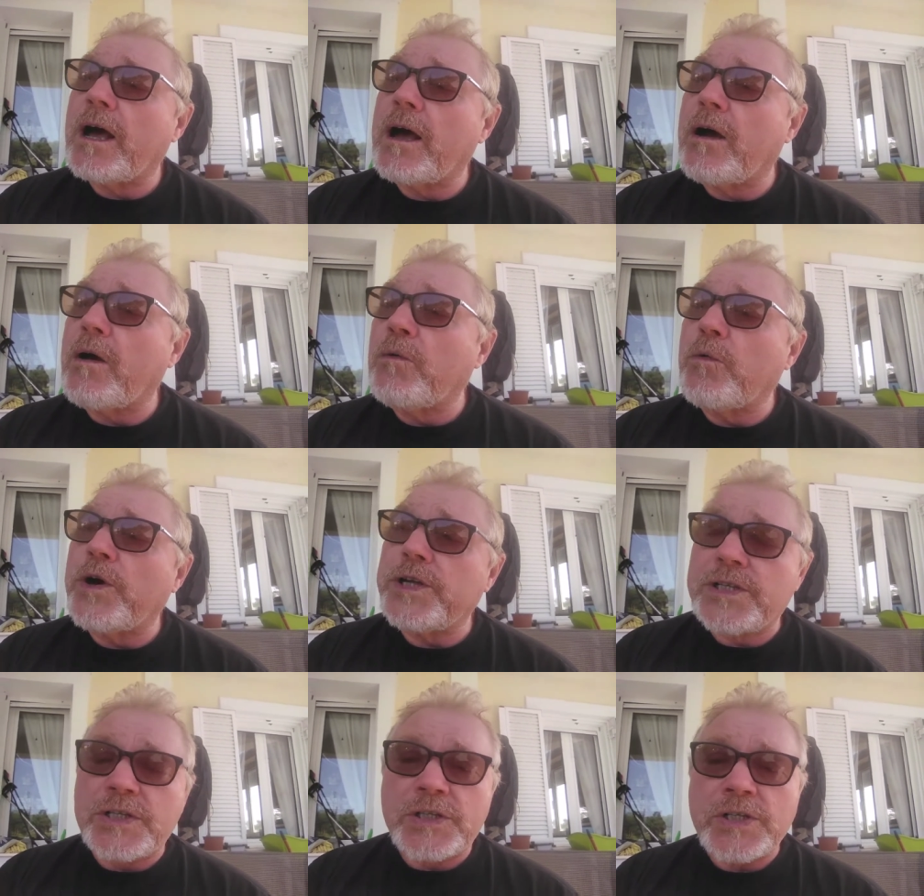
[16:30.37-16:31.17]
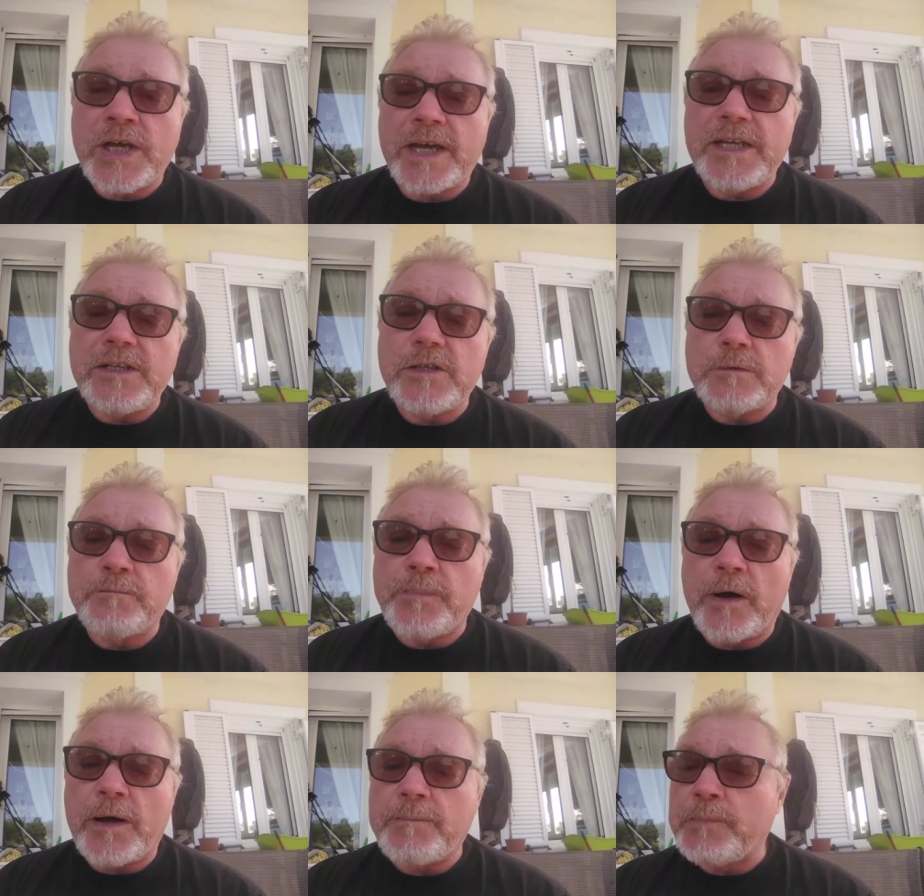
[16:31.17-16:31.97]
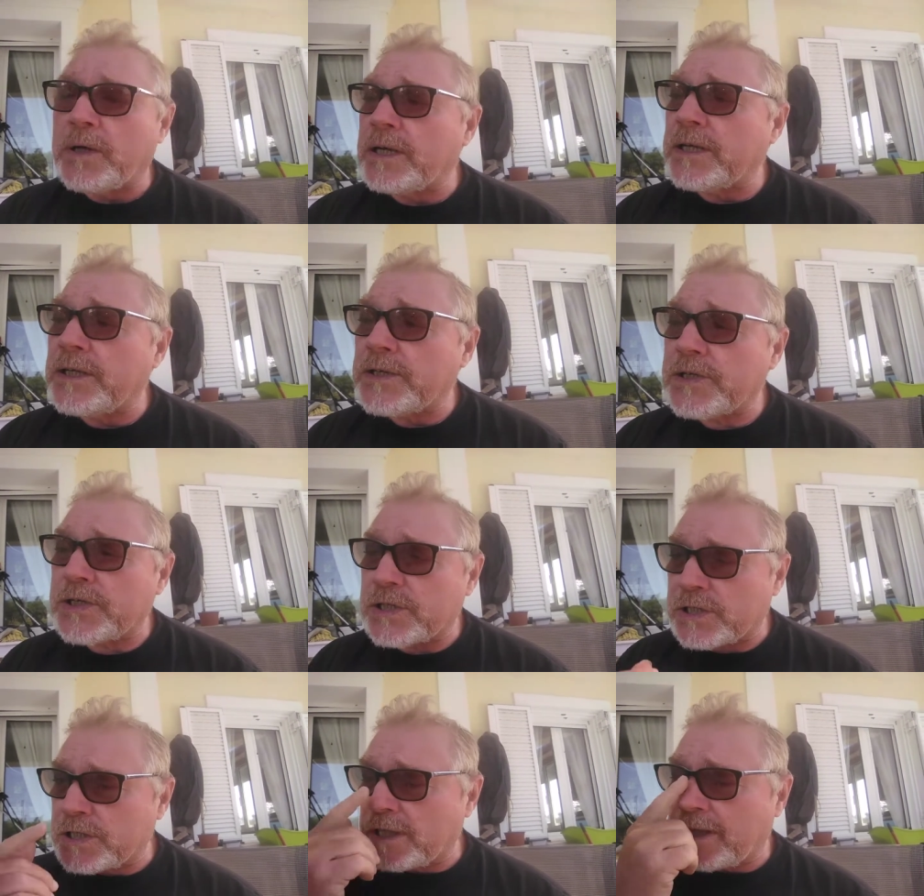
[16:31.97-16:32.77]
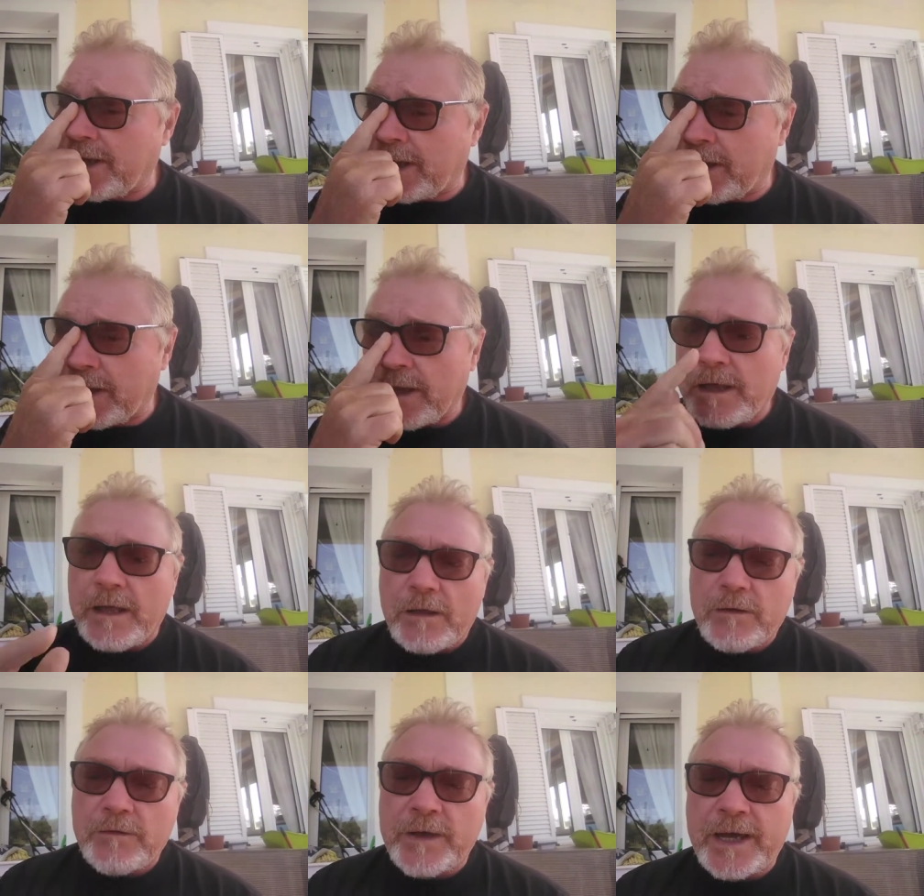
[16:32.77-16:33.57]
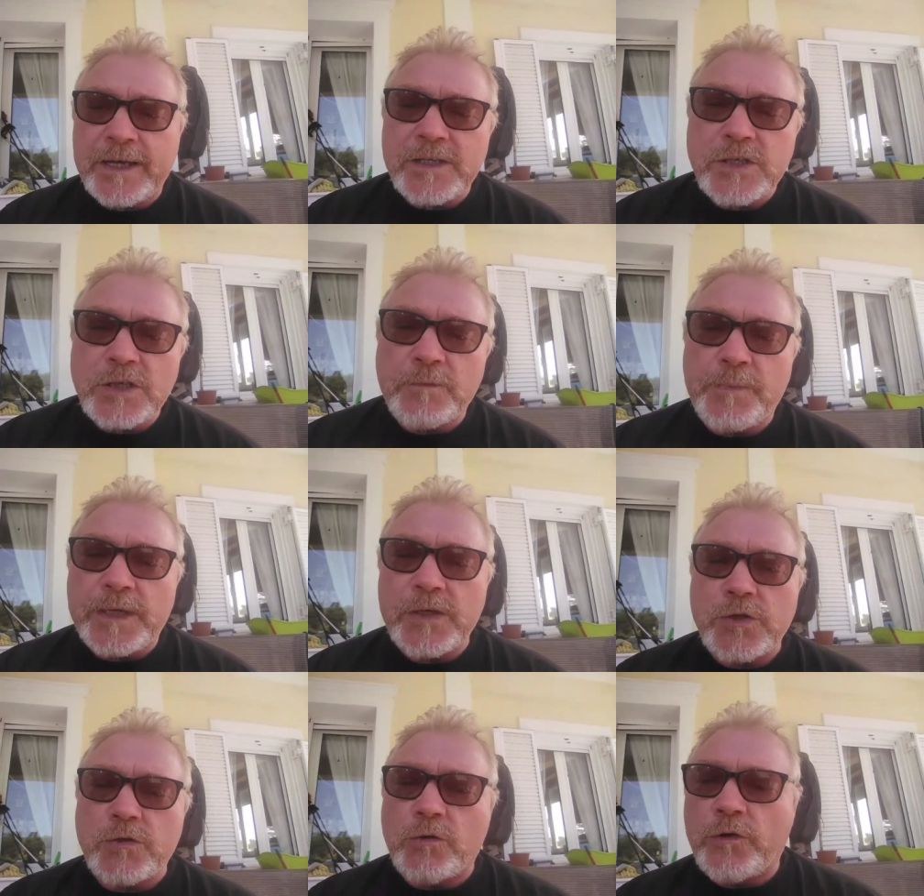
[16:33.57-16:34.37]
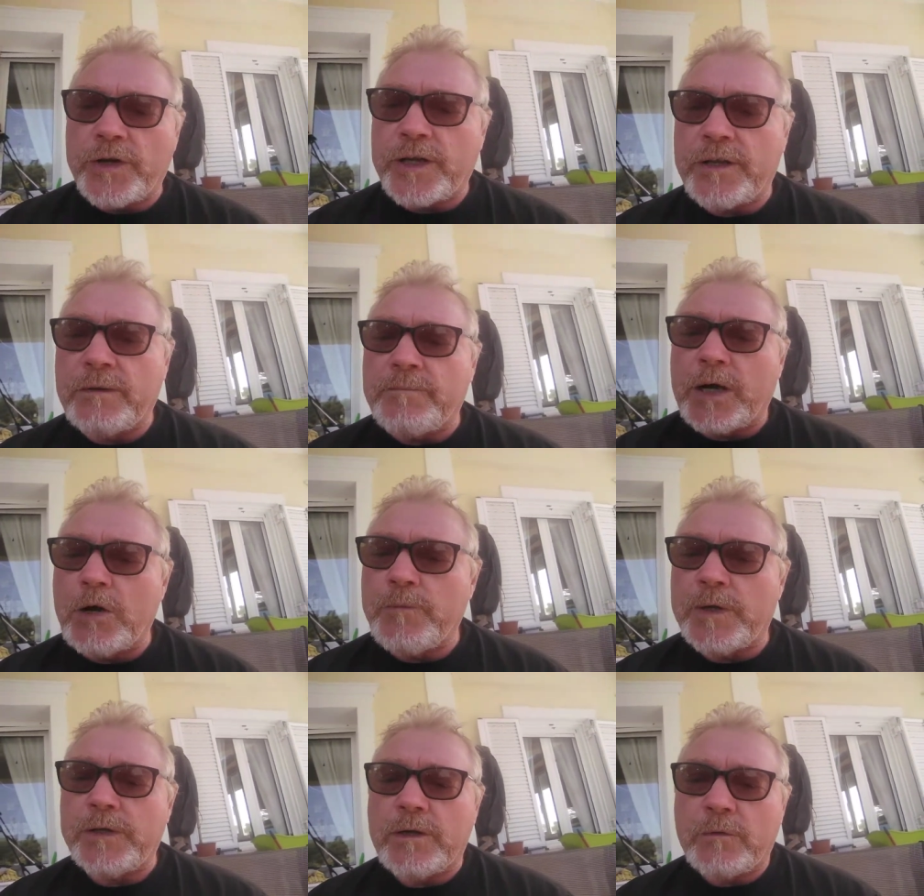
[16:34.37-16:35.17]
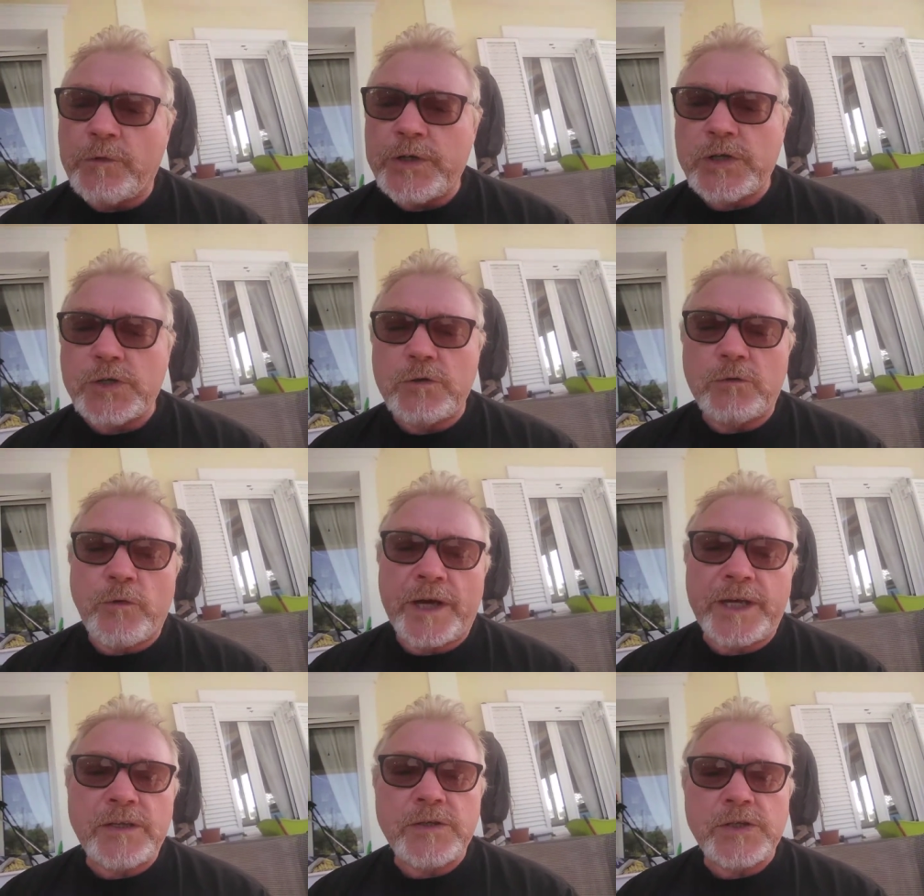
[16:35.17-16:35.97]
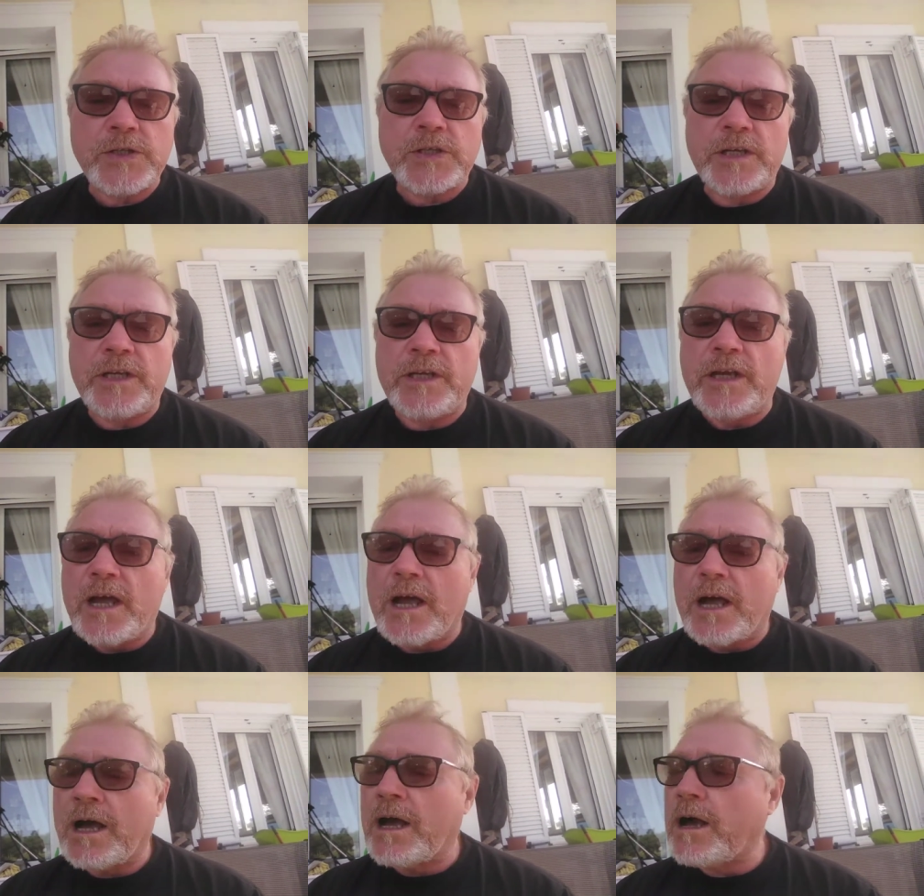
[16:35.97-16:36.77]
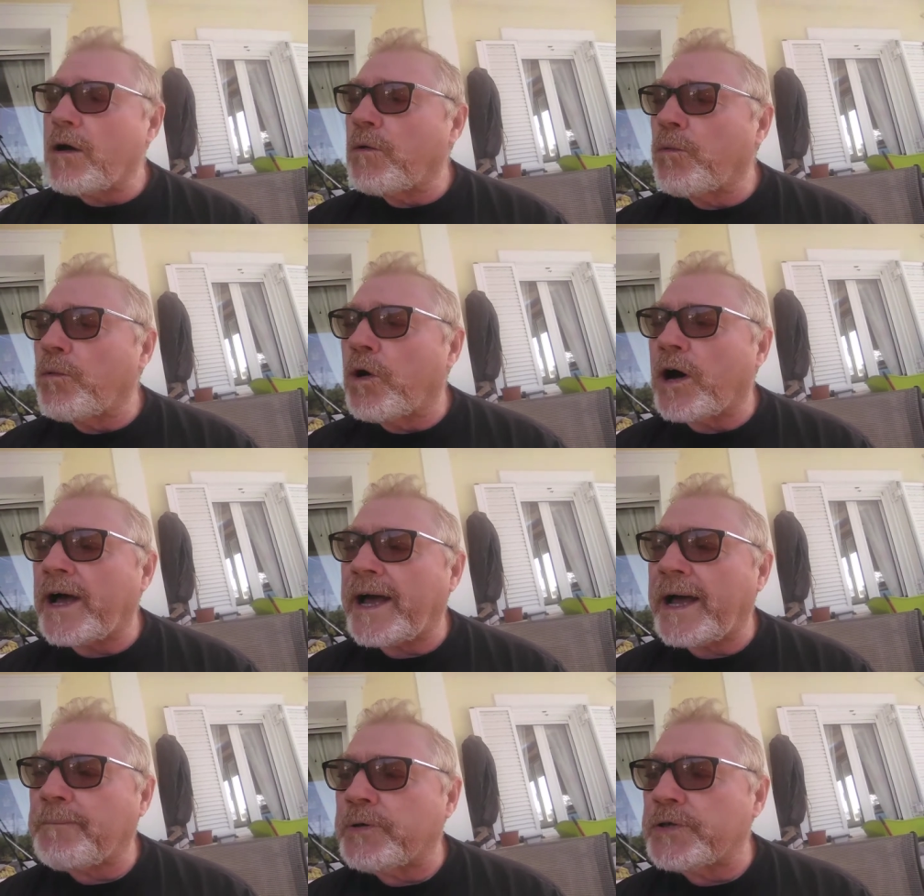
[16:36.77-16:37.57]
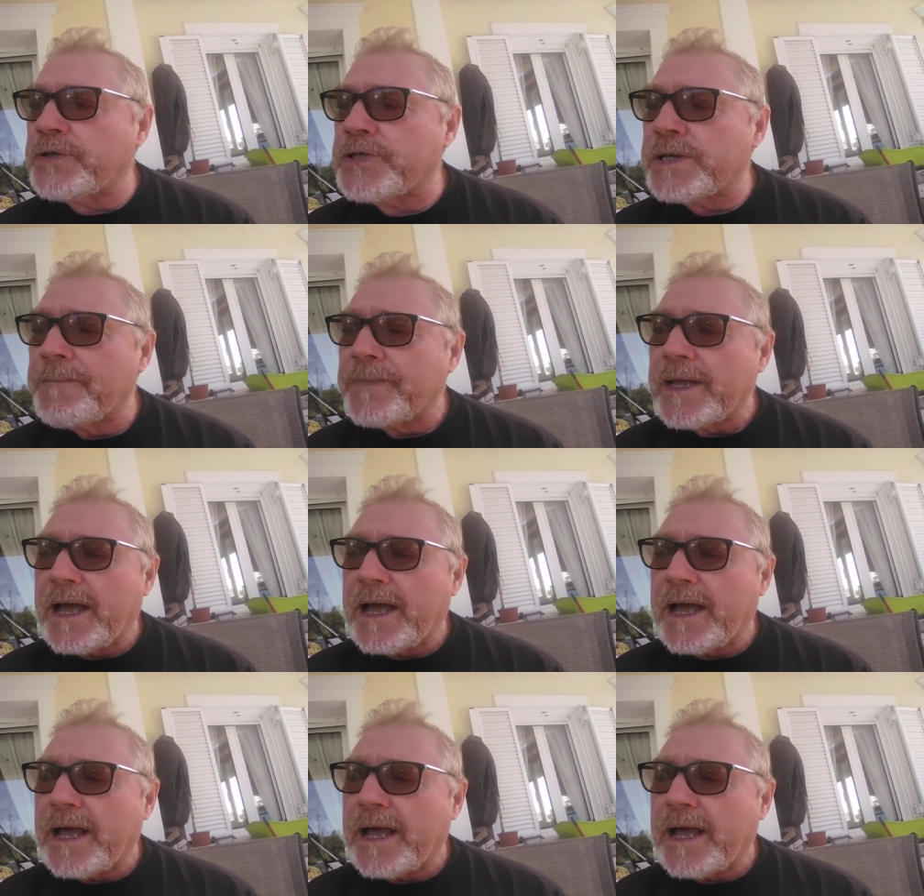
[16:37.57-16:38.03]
were detained by police. So that is the big story at the moment. We shall wait and see what happens.